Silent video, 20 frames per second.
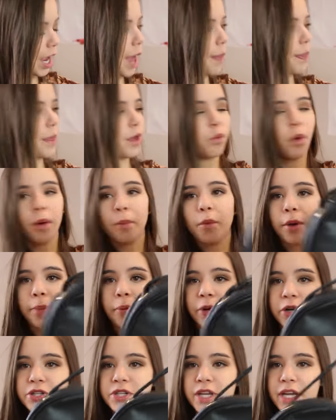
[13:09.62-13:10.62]
And then one more
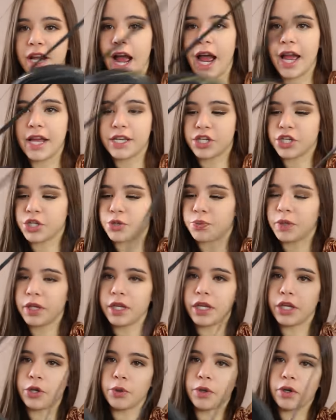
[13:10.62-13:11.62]
purse I got, it's just
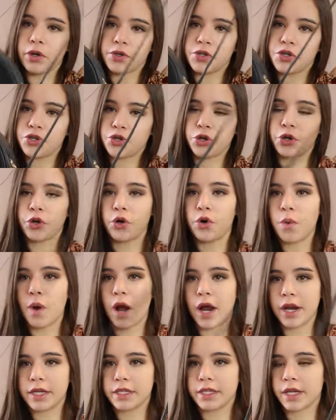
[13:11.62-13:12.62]
really cute little circle
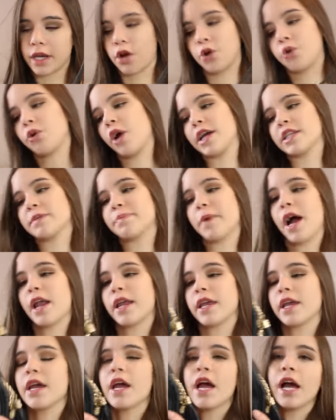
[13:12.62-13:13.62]
one. It's like a
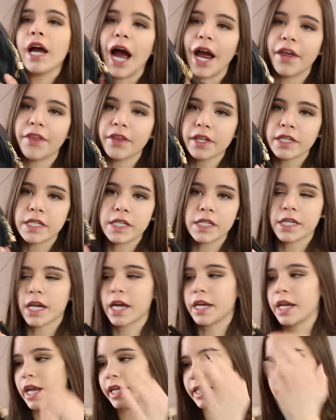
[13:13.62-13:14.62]
crossbody. I think this is
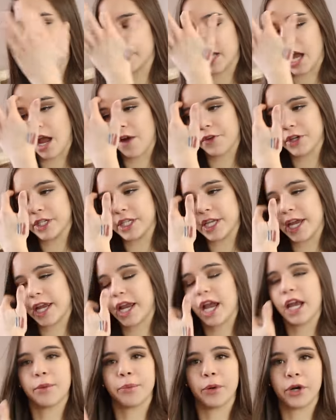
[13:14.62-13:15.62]
nice, like everyday
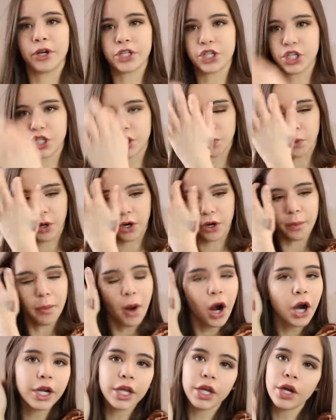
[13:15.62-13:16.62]
kind of purse just to wear to a
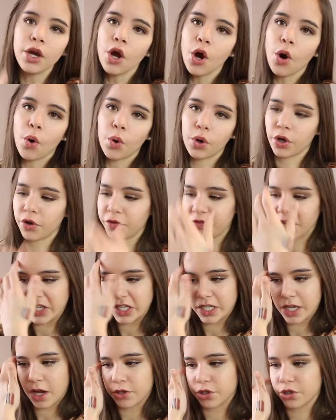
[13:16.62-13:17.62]
party or to a
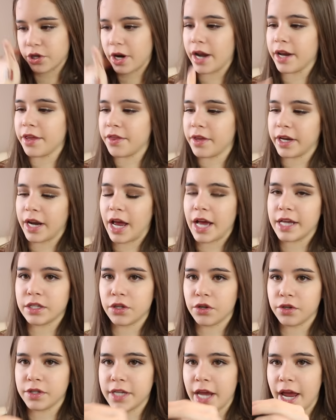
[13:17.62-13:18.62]
friend's house or anything. It has
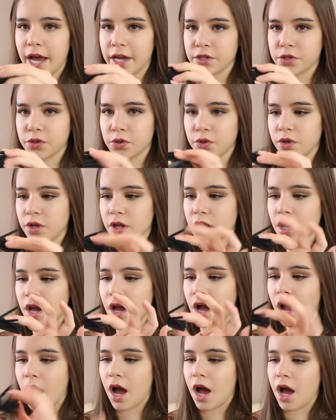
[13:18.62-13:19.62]
a little tassel,
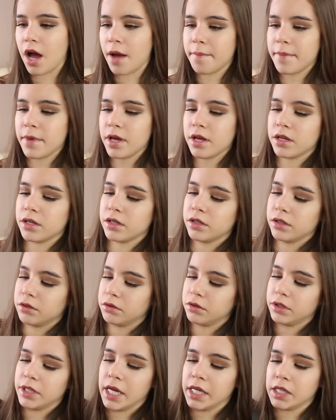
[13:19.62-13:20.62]
um,
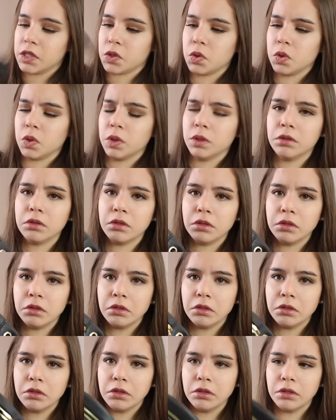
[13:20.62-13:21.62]
tassel
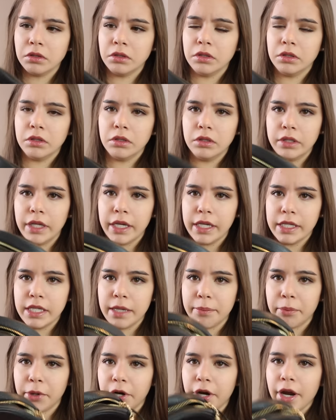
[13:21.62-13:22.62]
like a
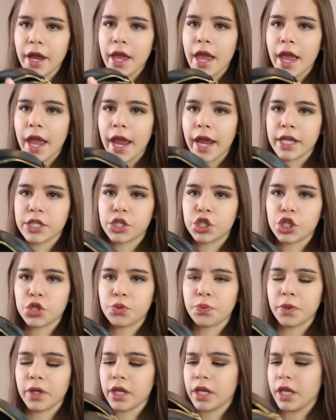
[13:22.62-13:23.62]
zipper. It's
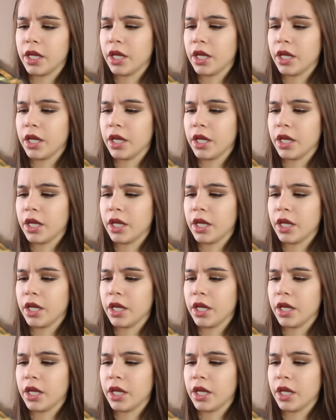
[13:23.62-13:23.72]
just really